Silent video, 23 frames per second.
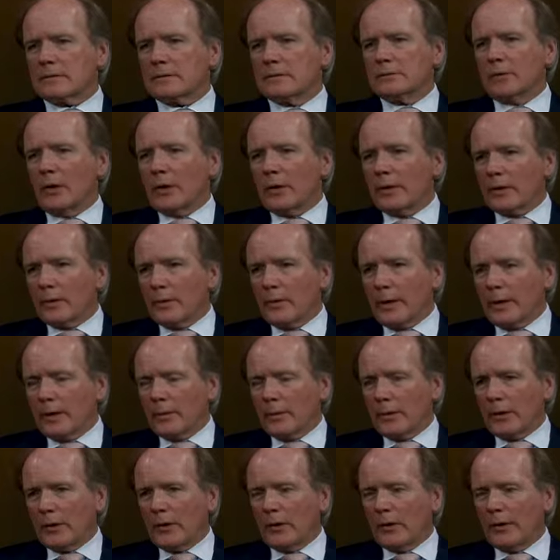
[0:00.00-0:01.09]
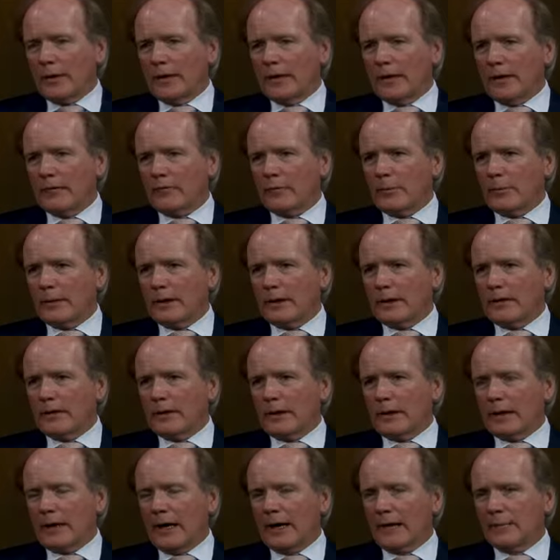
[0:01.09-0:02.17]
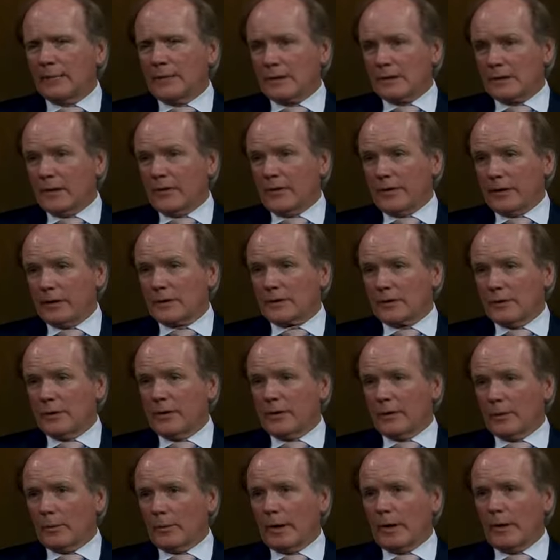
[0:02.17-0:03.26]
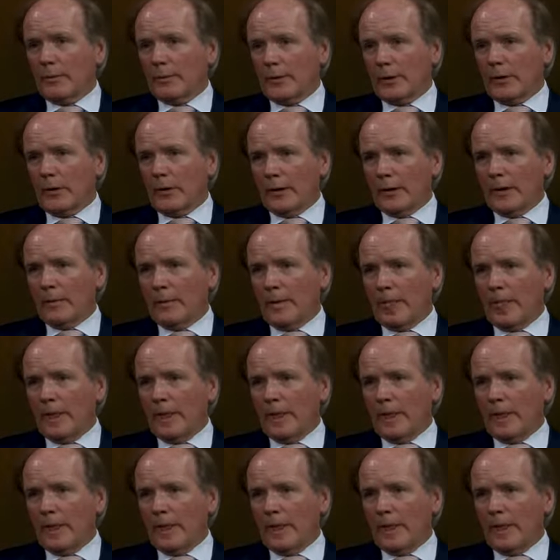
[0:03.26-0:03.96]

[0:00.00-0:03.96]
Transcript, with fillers: going the way they were going, and everybody in the economy saw things going the way they were going.